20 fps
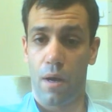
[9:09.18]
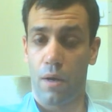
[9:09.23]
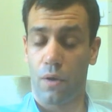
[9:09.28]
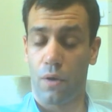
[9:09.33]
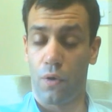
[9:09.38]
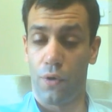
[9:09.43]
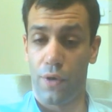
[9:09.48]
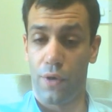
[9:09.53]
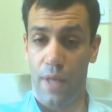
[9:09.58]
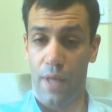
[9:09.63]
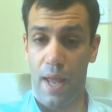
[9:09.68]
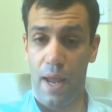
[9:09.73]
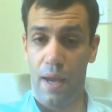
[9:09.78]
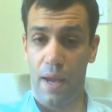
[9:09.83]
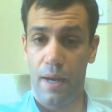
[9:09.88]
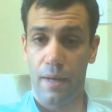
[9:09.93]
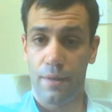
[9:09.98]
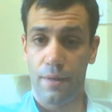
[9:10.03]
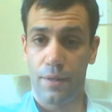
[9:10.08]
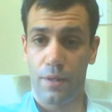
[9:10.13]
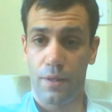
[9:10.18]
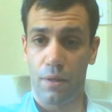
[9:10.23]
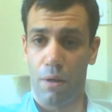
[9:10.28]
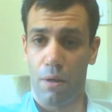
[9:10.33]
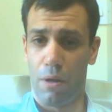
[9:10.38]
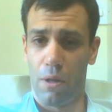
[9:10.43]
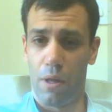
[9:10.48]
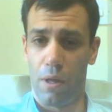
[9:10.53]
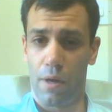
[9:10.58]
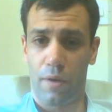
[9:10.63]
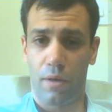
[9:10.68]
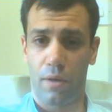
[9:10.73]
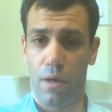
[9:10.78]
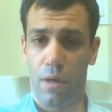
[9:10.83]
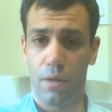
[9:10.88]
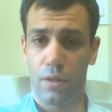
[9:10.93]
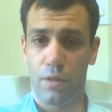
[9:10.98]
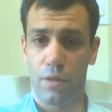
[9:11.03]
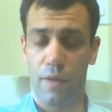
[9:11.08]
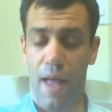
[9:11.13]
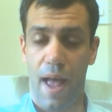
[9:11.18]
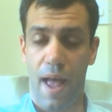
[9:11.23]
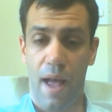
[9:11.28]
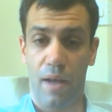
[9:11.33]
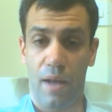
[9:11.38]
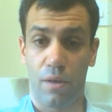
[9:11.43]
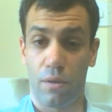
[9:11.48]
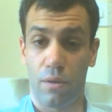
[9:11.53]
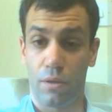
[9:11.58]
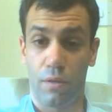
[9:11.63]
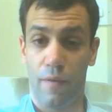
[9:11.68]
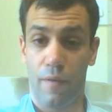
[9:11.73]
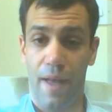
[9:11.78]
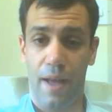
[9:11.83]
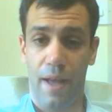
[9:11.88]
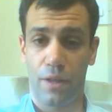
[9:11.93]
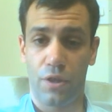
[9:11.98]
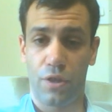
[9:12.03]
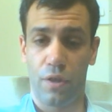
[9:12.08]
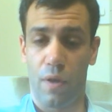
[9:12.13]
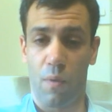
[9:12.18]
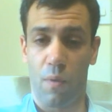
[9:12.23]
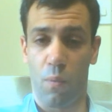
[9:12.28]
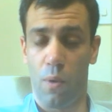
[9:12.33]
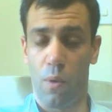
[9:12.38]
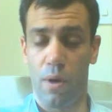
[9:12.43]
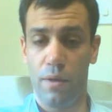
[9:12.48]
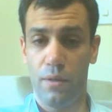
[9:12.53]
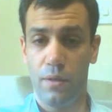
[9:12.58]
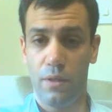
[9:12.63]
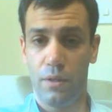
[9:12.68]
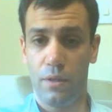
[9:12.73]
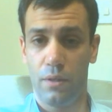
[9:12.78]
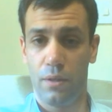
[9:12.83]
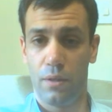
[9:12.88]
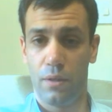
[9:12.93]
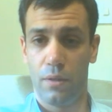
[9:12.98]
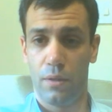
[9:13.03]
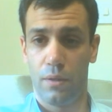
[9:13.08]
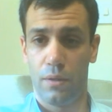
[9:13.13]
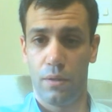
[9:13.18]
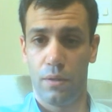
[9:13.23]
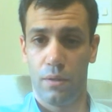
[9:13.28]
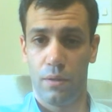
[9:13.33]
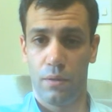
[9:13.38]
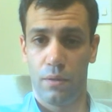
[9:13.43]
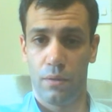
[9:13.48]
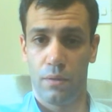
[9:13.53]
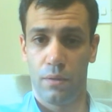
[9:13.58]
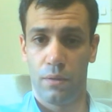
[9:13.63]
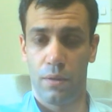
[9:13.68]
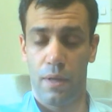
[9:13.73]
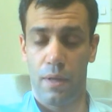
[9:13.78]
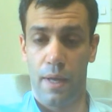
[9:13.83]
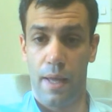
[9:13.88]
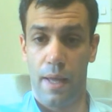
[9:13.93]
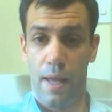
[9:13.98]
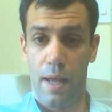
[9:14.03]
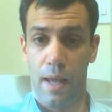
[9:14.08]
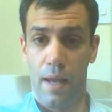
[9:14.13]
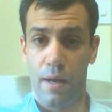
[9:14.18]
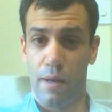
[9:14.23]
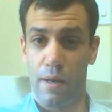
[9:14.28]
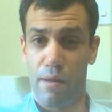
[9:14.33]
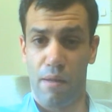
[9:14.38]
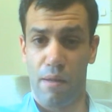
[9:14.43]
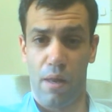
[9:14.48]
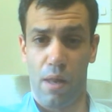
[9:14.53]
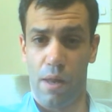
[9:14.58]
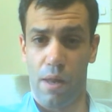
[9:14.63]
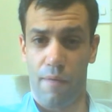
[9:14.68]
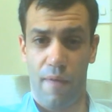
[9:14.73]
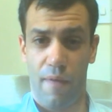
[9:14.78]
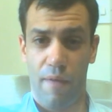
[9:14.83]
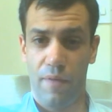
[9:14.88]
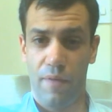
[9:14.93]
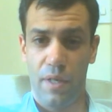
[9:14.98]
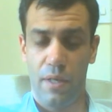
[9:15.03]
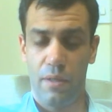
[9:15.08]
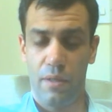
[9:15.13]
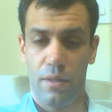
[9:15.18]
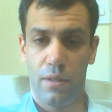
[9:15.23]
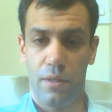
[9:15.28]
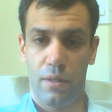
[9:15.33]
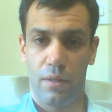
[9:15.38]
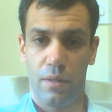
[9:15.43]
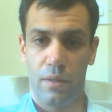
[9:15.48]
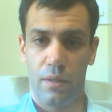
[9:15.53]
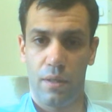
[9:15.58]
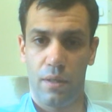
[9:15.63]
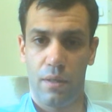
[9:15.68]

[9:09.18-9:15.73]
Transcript: contains a lot of cause of action at once, and a lot of evidence